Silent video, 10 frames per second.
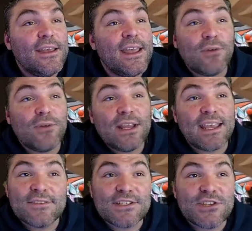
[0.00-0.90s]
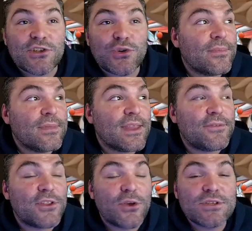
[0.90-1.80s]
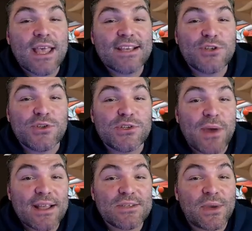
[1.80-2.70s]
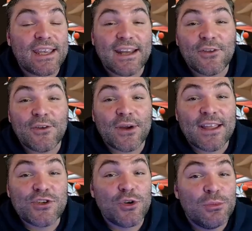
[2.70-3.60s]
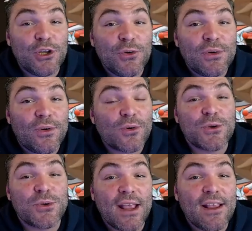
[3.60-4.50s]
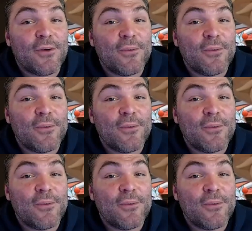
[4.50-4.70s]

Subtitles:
it really gives us the choice that for those last 2 spots, we can either get 2 blue or 2 yellow.